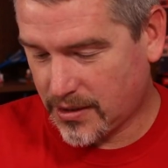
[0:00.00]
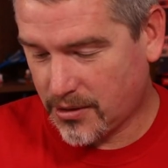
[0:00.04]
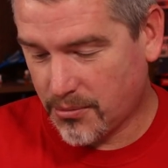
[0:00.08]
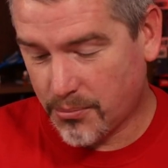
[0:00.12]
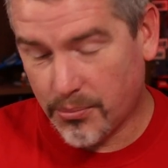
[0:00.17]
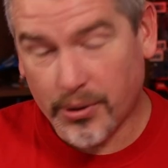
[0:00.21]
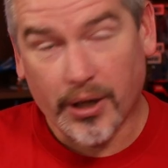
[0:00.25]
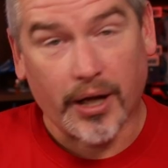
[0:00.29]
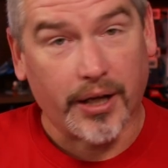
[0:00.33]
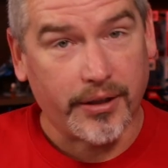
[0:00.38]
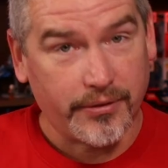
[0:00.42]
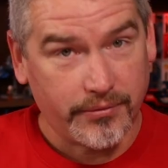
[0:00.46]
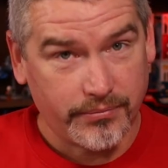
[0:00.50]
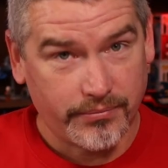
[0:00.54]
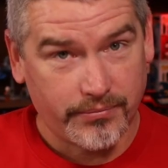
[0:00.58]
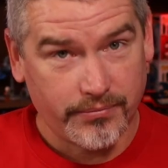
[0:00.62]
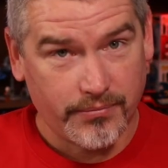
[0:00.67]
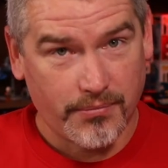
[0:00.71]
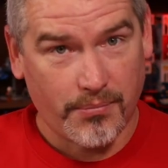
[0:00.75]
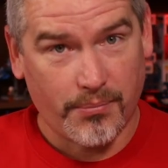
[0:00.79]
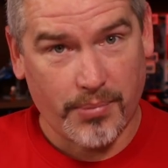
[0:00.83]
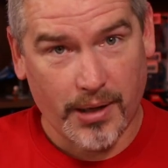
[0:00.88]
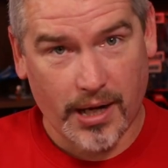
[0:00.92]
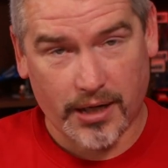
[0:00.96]
But
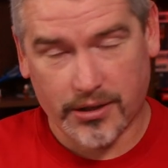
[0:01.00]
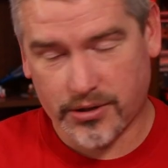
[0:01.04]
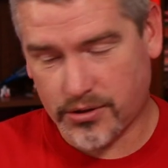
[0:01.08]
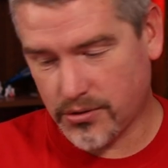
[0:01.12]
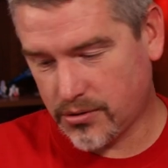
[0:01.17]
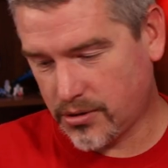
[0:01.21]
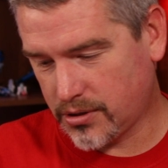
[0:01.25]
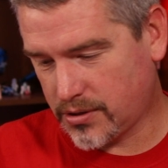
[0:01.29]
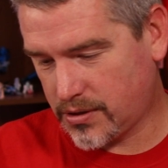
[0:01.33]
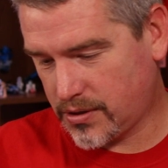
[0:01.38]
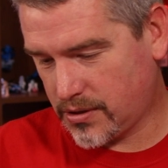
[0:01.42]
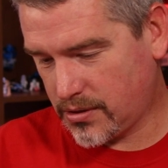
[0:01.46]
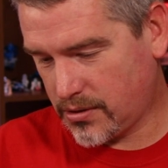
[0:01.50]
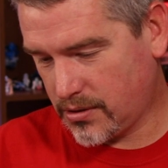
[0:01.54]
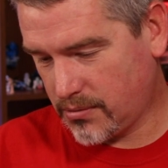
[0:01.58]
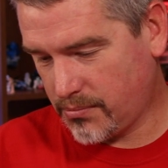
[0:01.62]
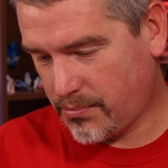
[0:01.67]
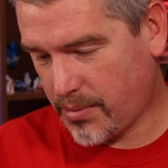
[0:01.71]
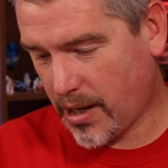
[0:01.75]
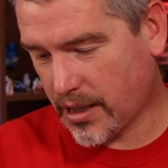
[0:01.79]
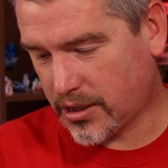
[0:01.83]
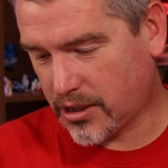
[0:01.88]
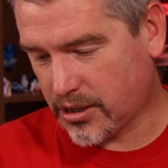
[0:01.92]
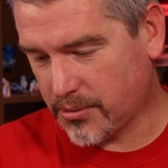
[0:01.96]
back to
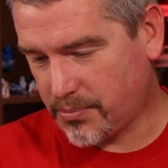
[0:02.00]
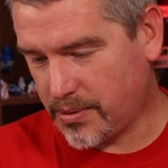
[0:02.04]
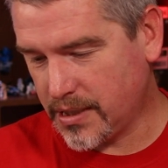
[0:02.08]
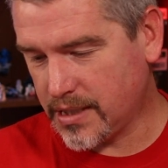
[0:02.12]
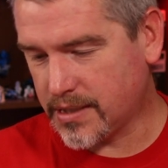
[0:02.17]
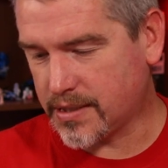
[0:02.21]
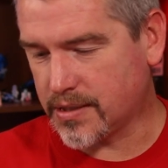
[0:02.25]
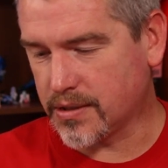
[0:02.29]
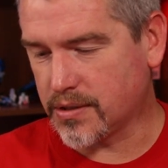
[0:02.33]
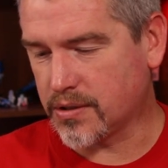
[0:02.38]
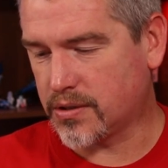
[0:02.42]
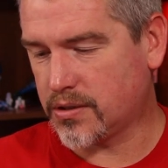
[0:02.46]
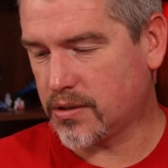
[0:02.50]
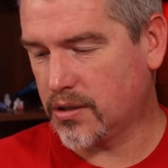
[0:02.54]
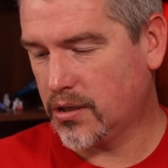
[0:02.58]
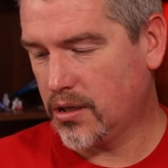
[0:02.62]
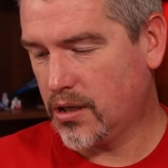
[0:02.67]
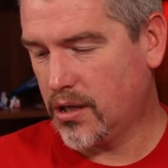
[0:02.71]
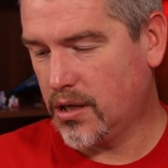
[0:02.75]
the pieces.